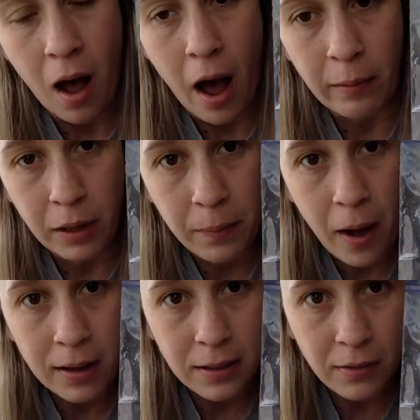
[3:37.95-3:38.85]
I'm going to
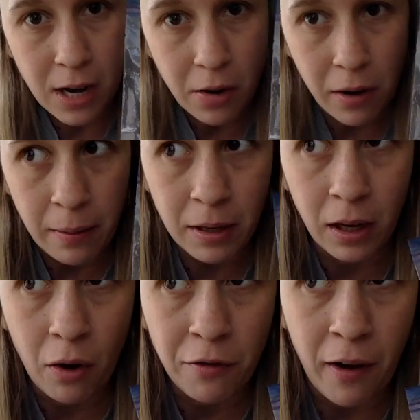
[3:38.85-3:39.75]
pause the video, and I'm
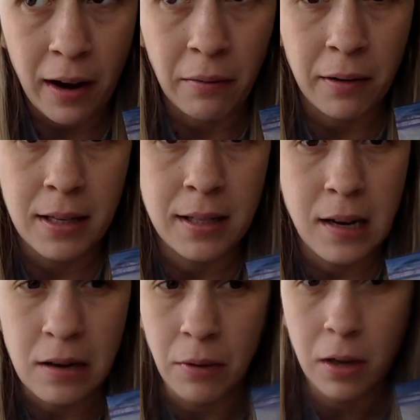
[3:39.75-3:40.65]
going to go find a really
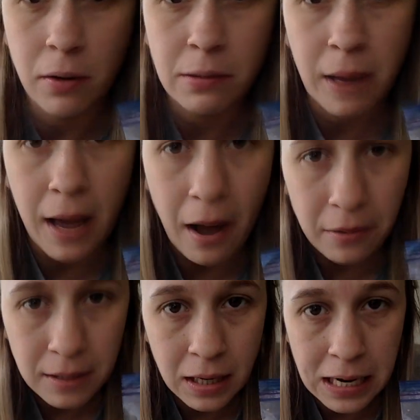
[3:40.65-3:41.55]
sunny window in my
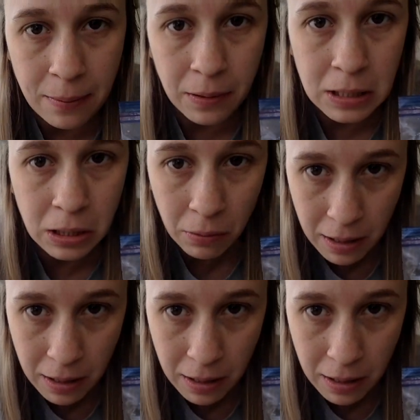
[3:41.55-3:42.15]
house to tape it to,